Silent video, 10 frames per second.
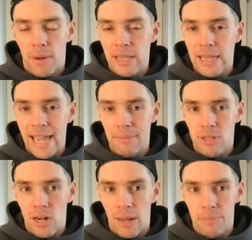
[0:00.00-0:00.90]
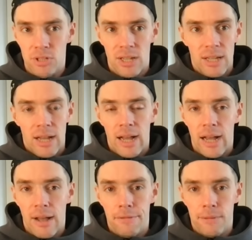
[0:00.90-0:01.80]
unnamed clubs
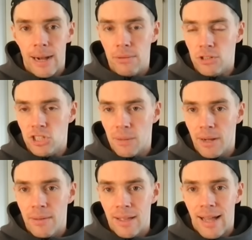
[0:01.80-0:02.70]
throughout the summer.